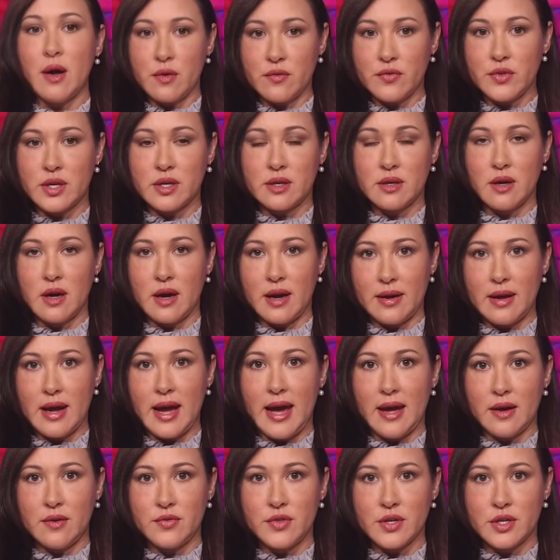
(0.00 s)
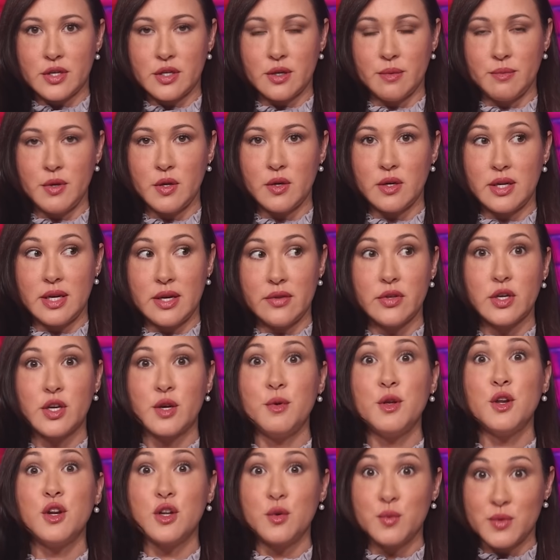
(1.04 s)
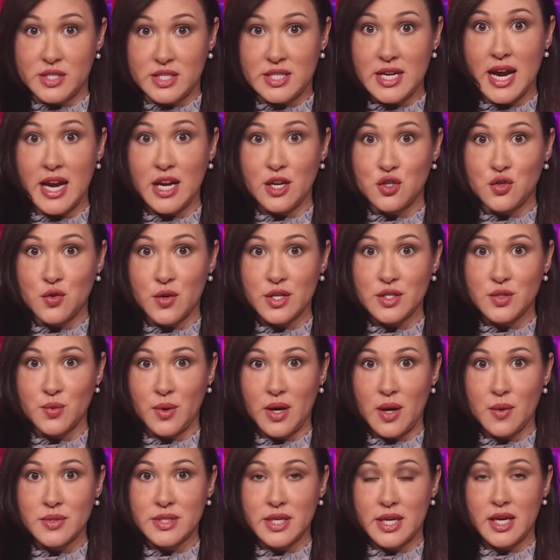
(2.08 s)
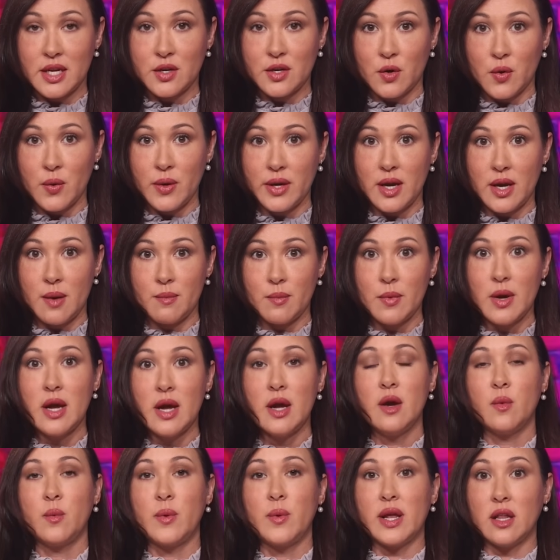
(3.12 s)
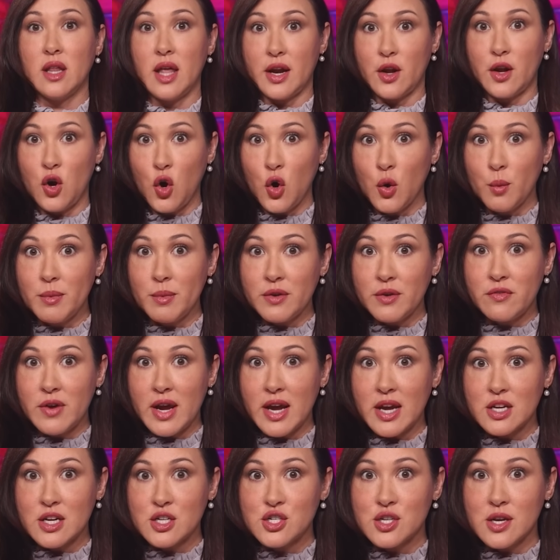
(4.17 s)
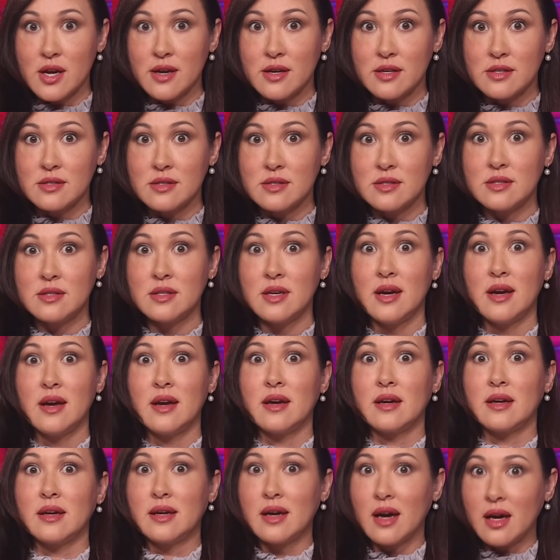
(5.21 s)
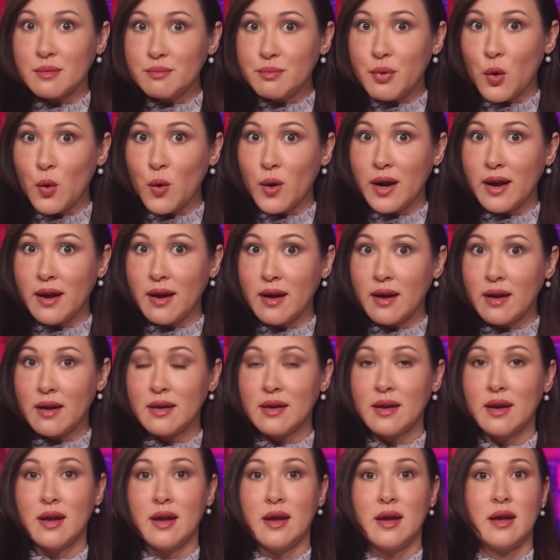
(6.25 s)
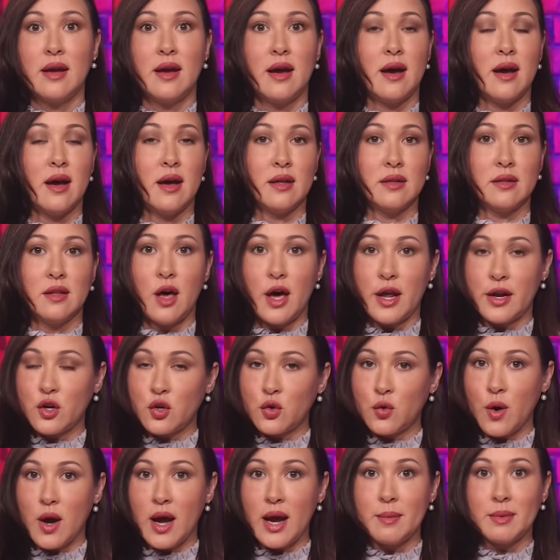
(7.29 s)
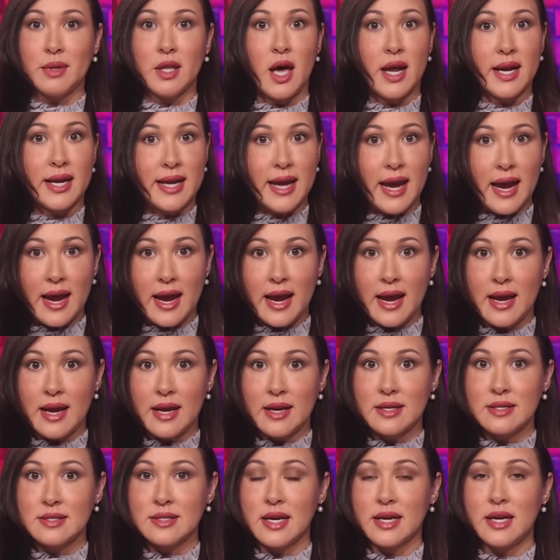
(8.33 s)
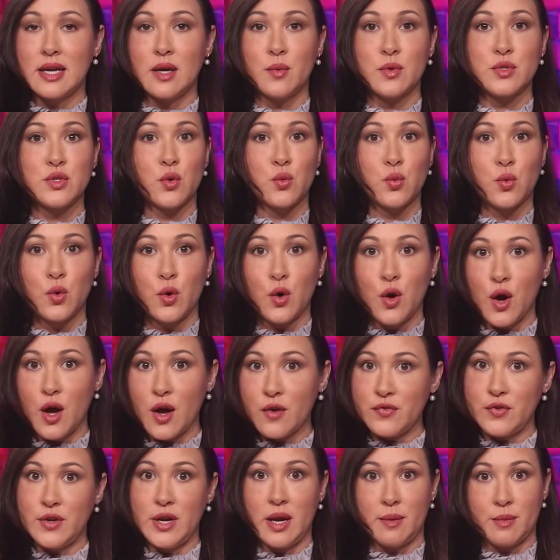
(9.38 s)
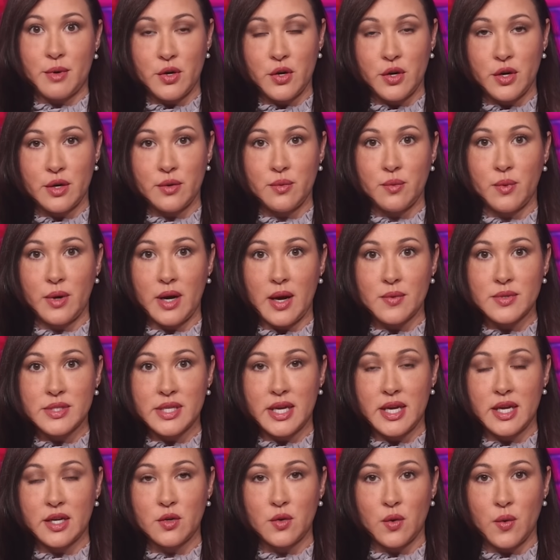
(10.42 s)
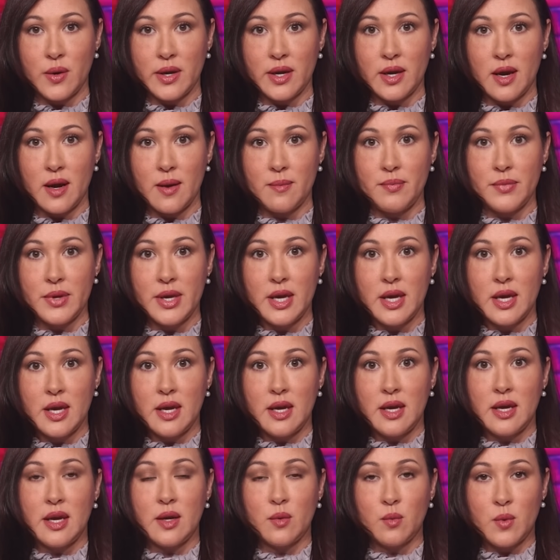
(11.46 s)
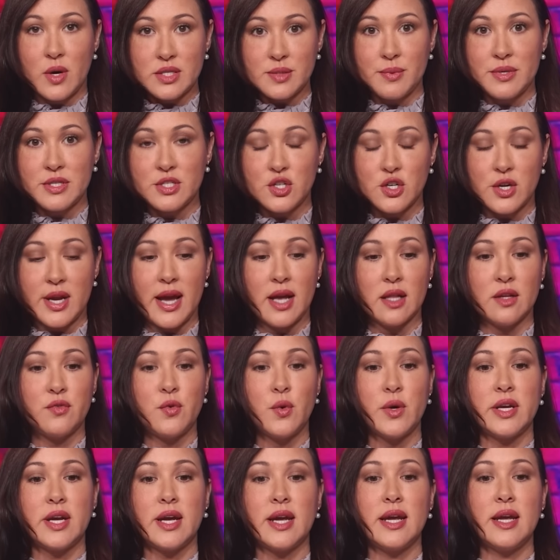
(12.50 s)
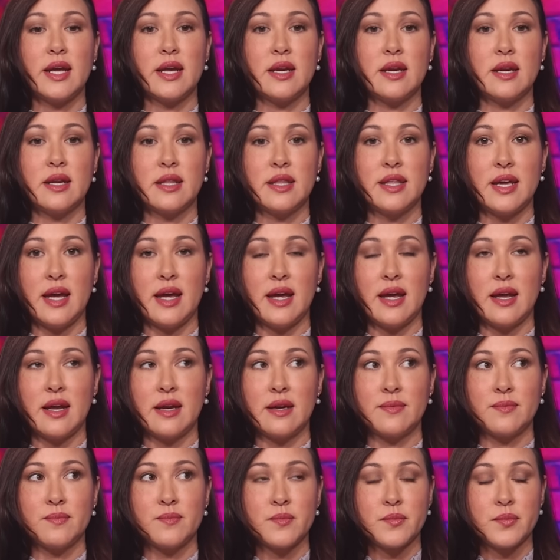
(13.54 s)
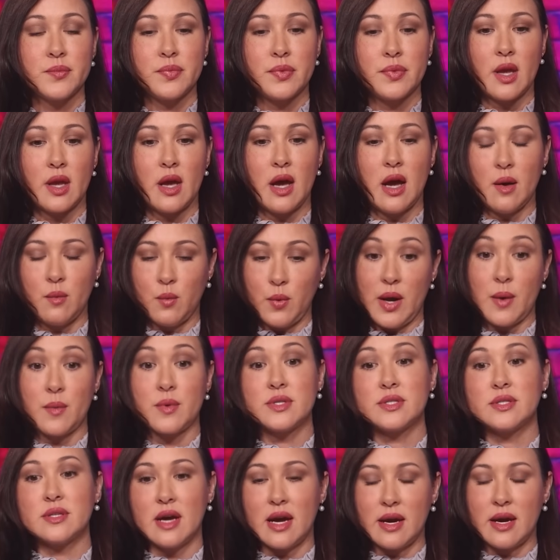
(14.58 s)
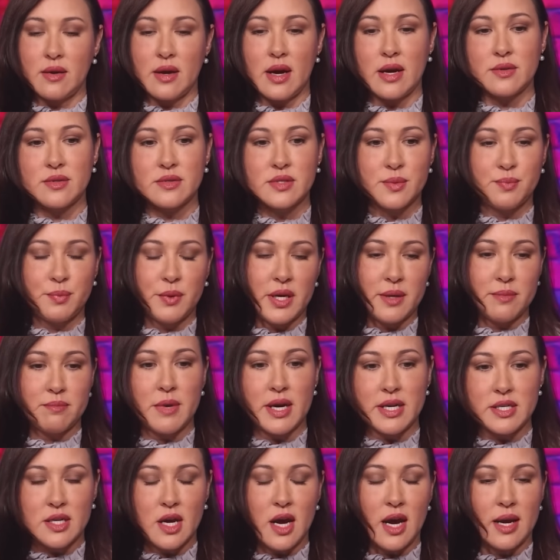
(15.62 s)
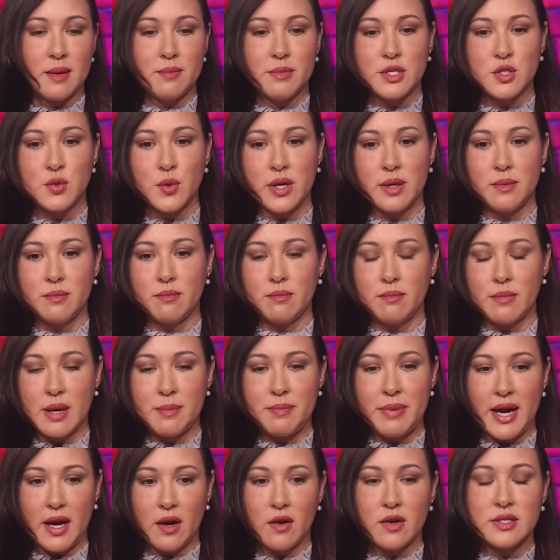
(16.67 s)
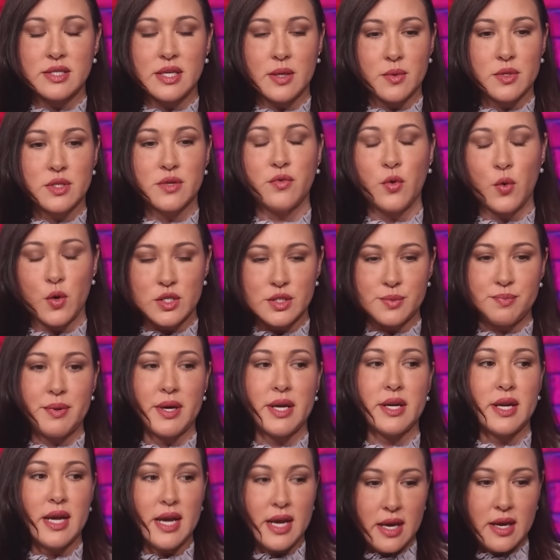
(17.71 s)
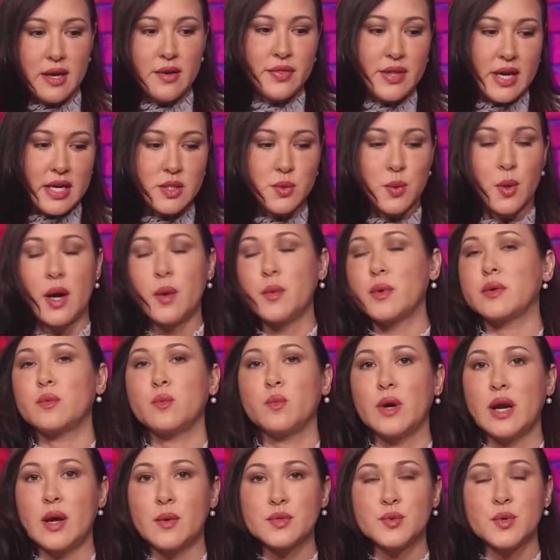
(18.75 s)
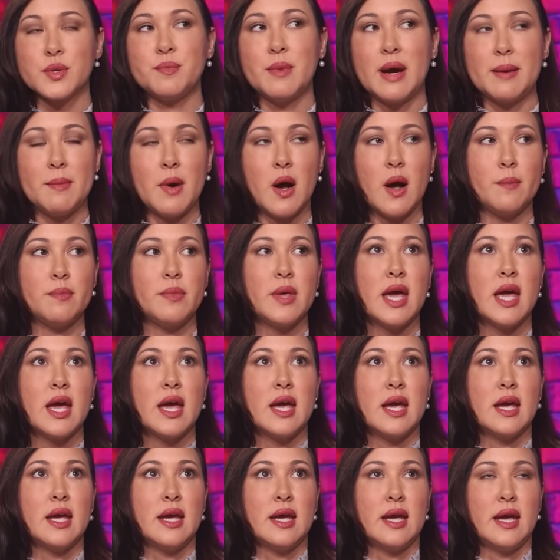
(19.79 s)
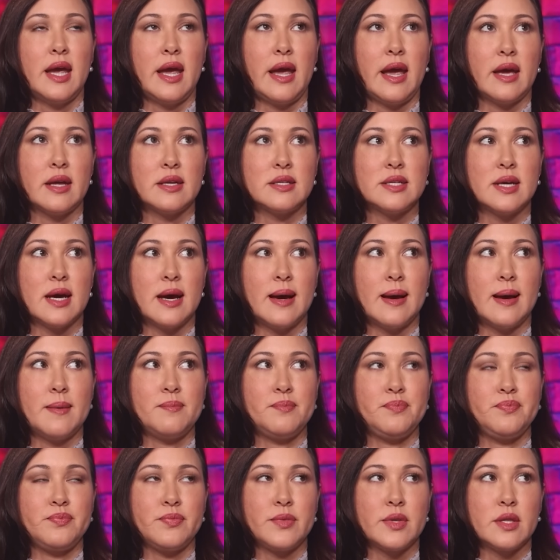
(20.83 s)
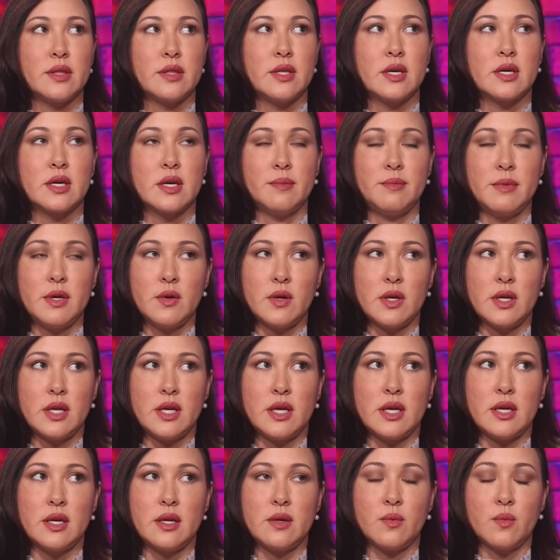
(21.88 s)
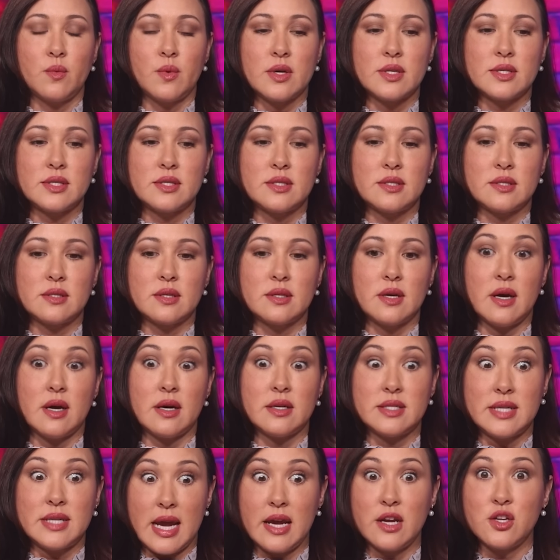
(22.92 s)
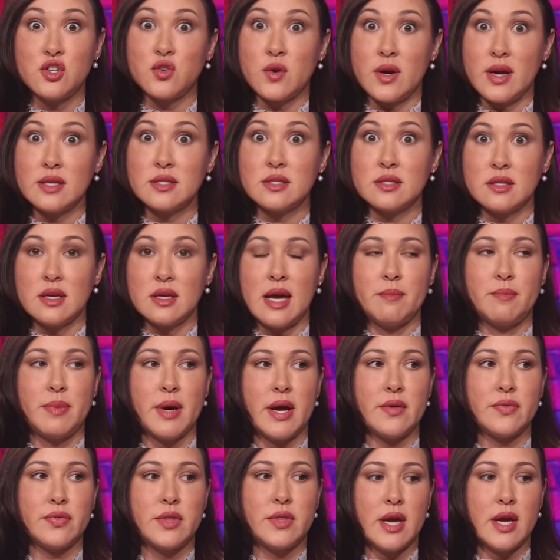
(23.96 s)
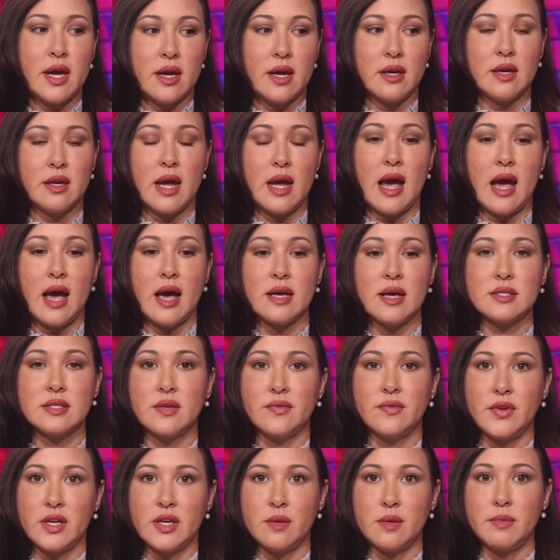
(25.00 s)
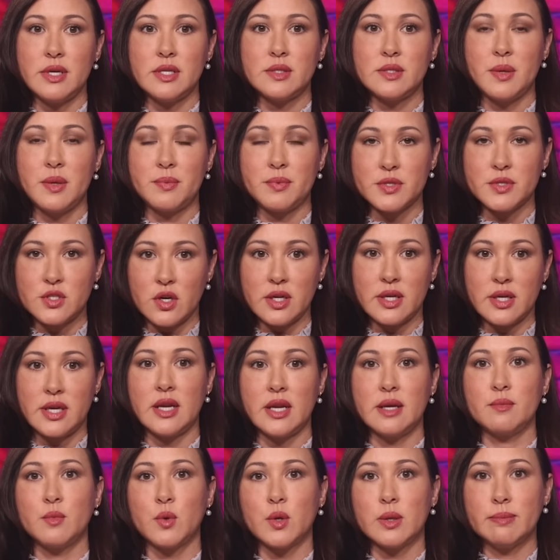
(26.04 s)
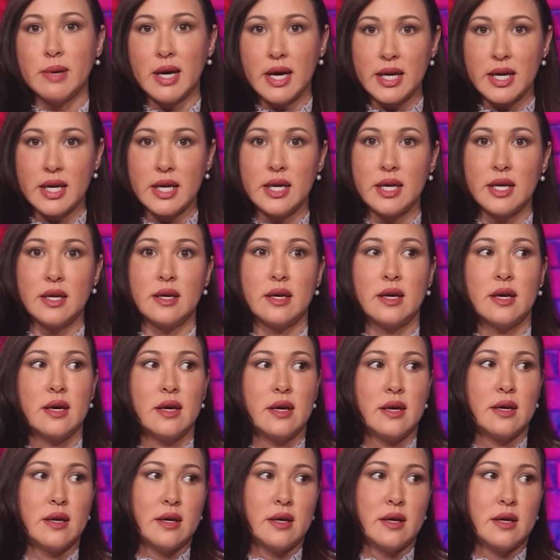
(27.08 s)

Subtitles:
out of the community. And the community was dangerous. When I was a kid growing up, we had a lot of home invasions, gunpoint, a lot of crime, a lot of gangs. Like, it was a rough neighborhood when I was a kid growing up in Westminster, California. It then, when I was, I split my time between my parents. They were divorced, but that's where I would, when I was with my mom. And the community was dangerous, but then as the Vietnamese people started getting more money,